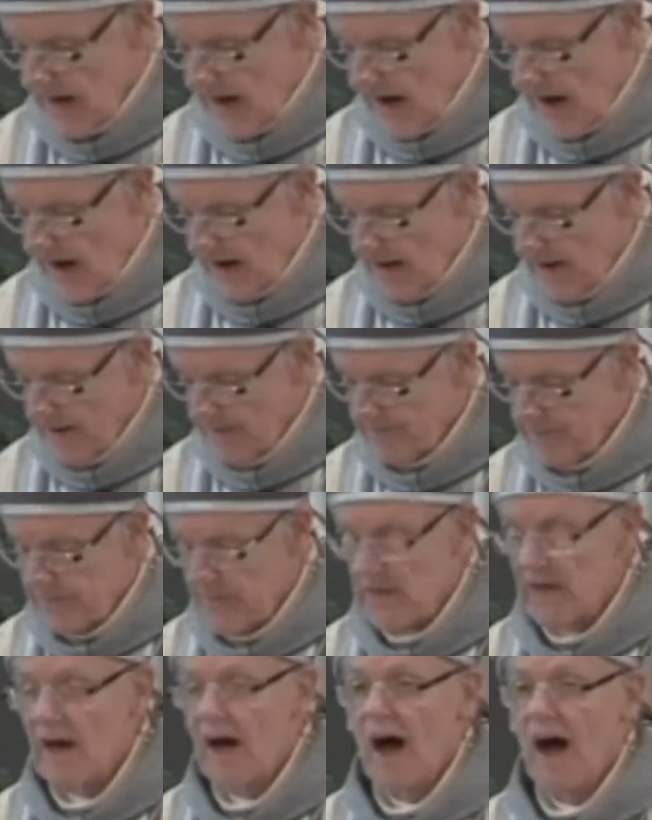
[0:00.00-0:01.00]
I
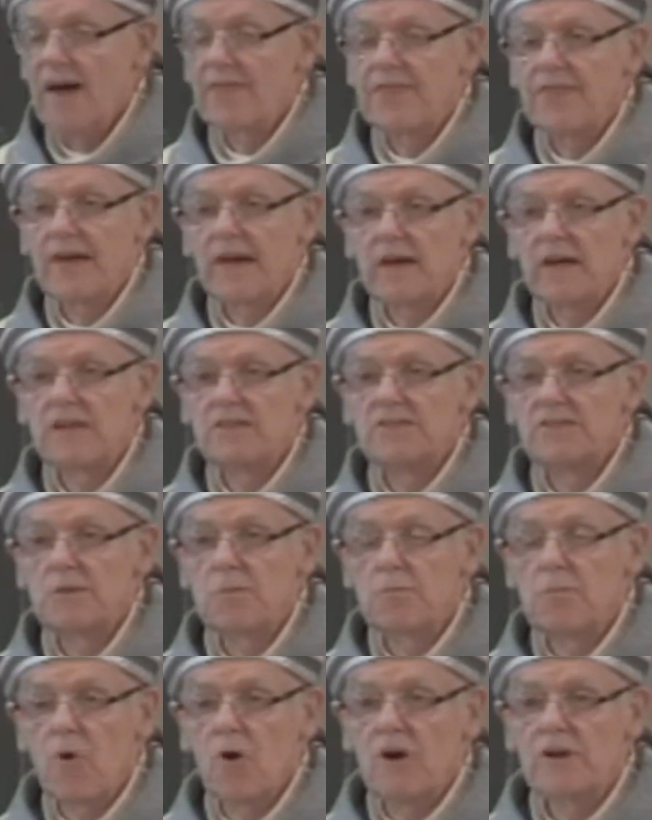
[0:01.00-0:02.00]
think it's
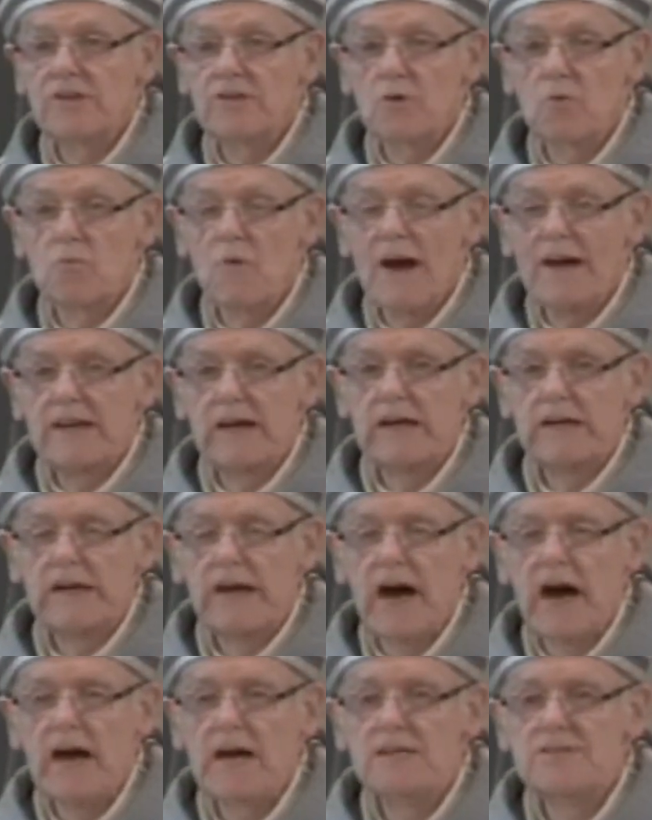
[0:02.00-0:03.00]
important to
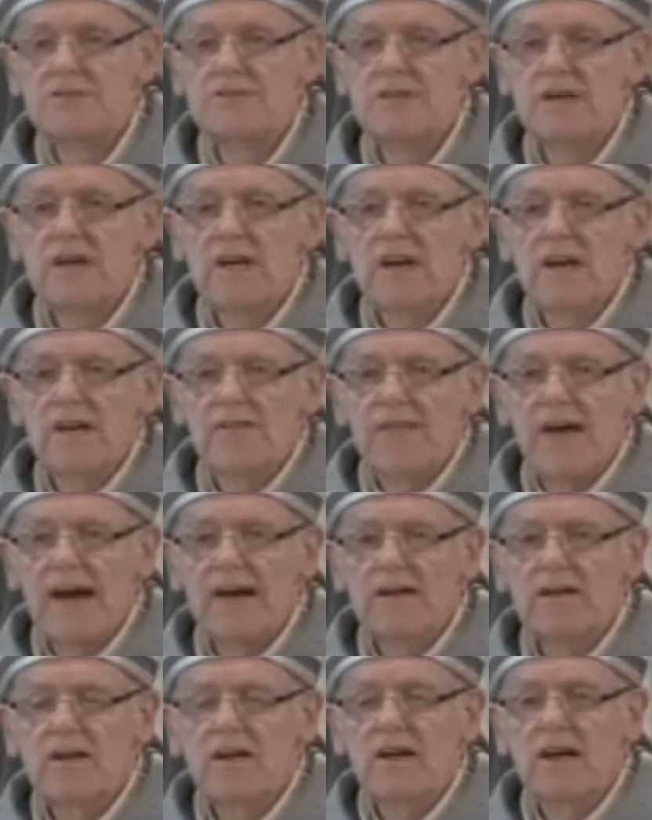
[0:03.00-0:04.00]
recognize
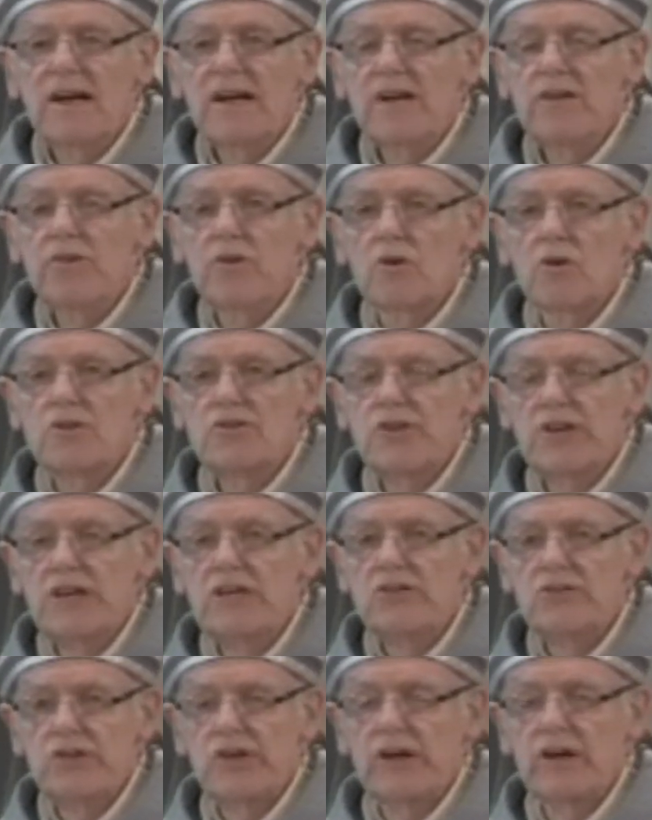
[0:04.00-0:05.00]
that in your
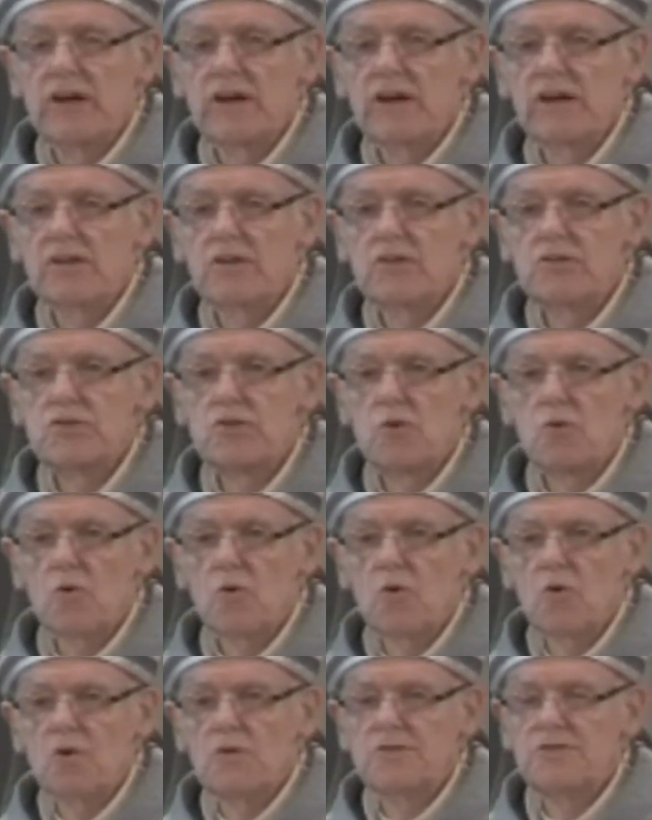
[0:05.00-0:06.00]
teaching in the
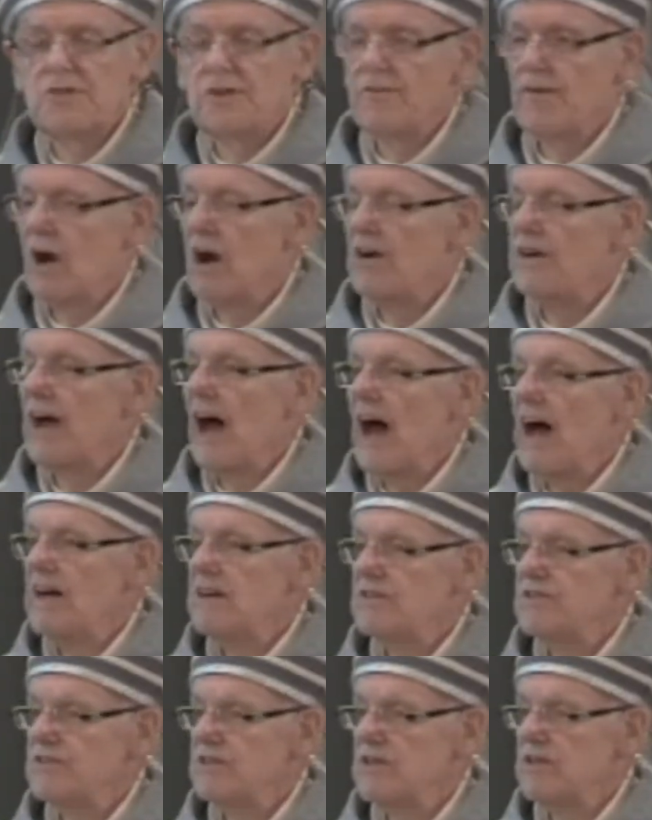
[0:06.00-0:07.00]
schools of our
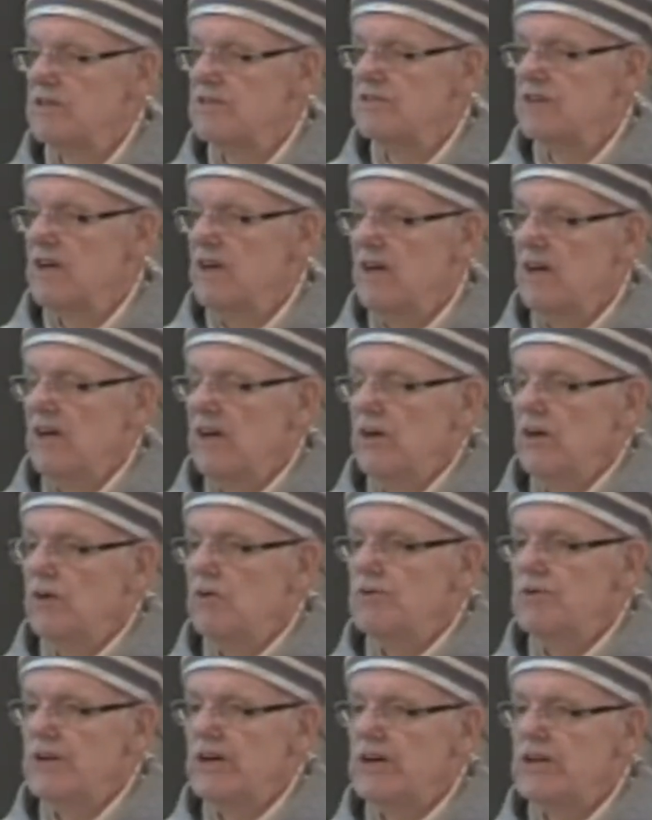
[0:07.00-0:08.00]
diocese,
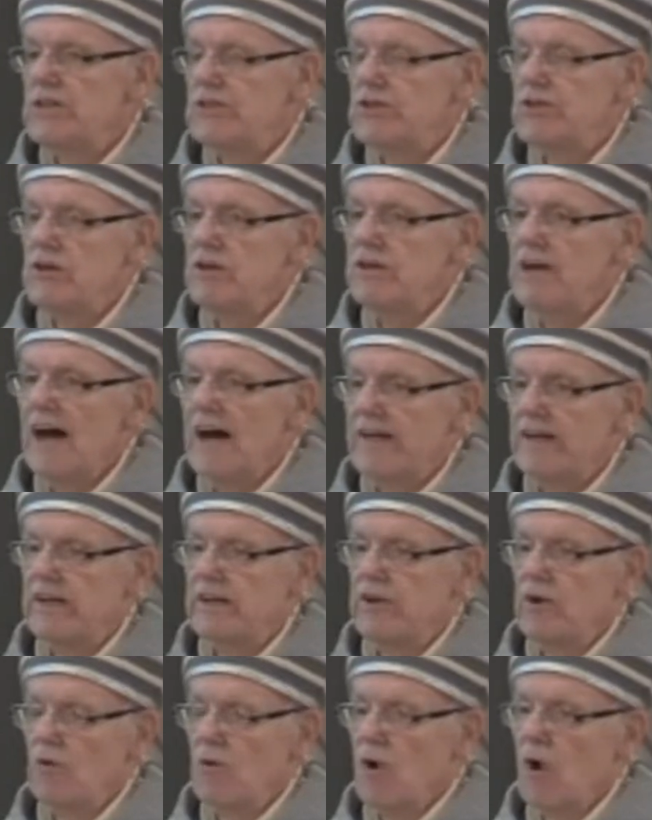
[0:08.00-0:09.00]
you teach not
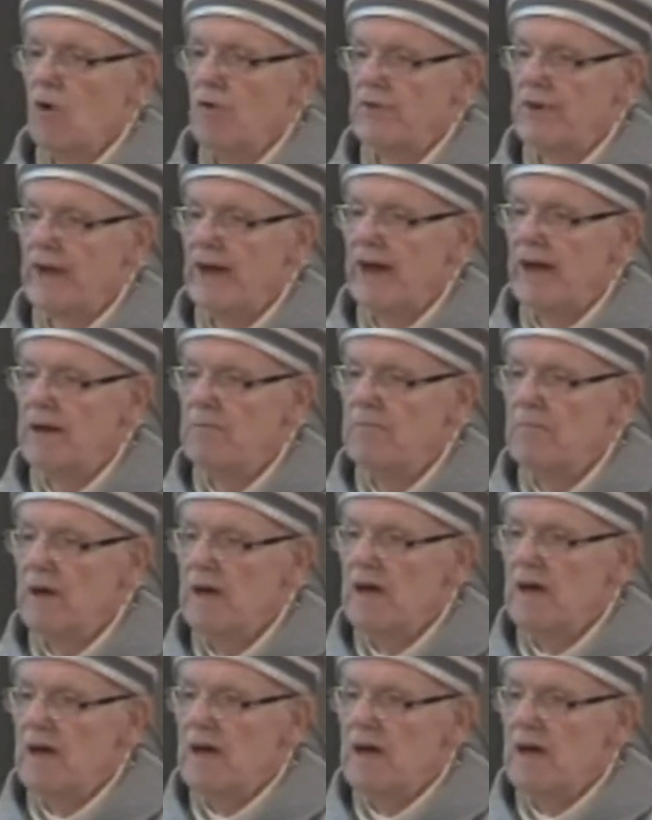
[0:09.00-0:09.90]
in your own name,